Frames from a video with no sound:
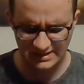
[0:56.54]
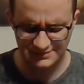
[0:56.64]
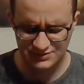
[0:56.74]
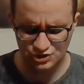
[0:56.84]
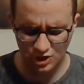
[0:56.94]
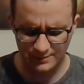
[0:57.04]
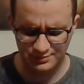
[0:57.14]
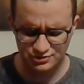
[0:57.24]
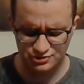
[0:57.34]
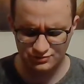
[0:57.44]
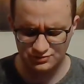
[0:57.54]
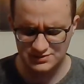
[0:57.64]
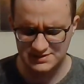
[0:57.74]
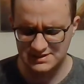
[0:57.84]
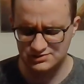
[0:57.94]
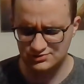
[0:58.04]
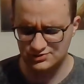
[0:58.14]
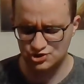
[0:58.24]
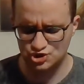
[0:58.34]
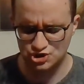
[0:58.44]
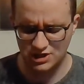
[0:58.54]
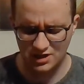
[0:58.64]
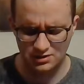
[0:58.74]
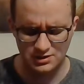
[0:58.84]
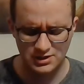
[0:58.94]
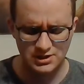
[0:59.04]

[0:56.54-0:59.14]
this opportunity to share